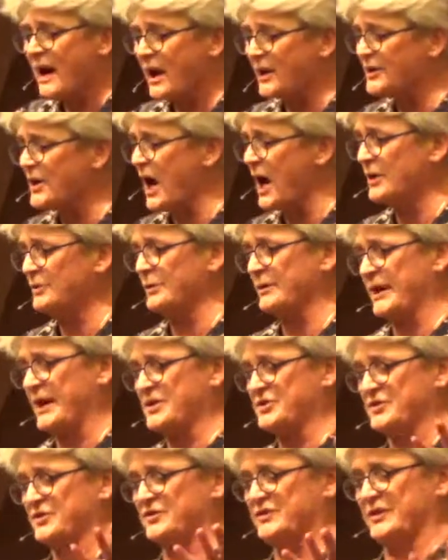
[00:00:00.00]
our
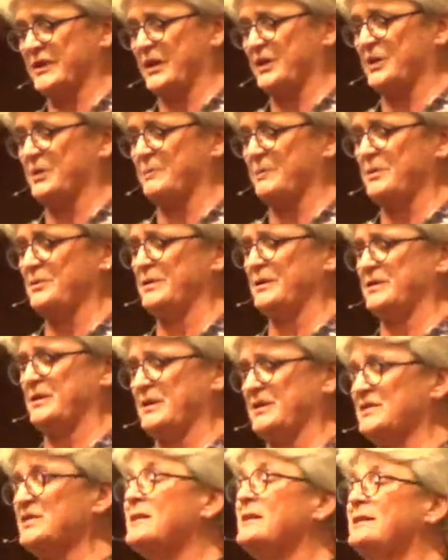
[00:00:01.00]
congregations, and our communities.